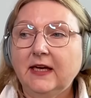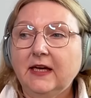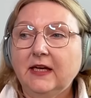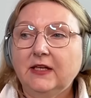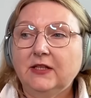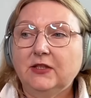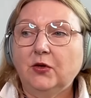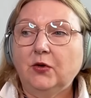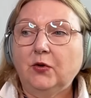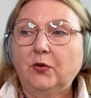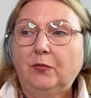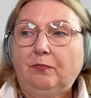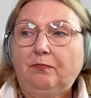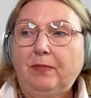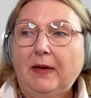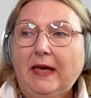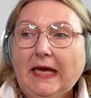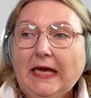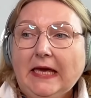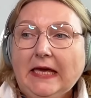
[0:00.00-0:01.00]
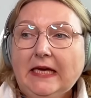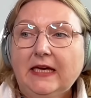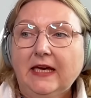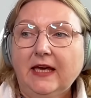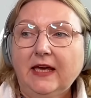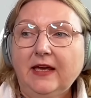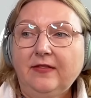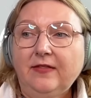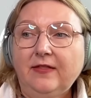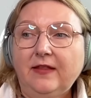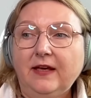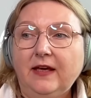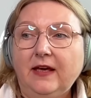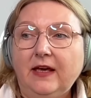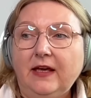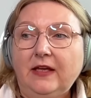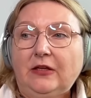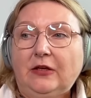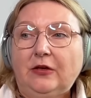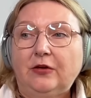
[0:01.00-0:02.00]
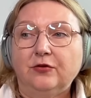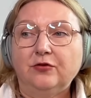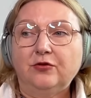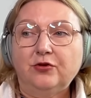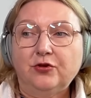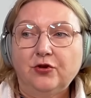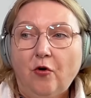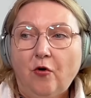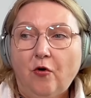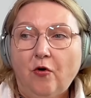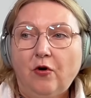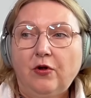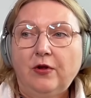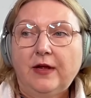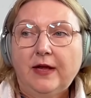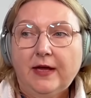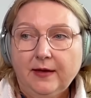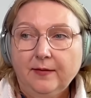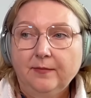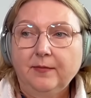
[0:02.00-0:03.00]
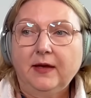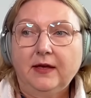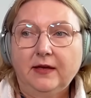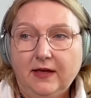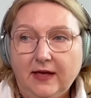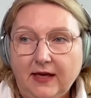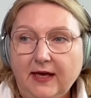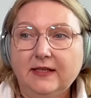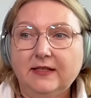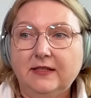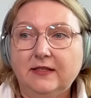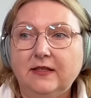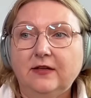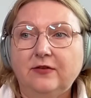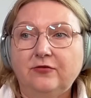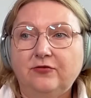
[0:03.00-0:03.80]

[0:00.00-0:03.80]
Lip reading: So being in control means yes,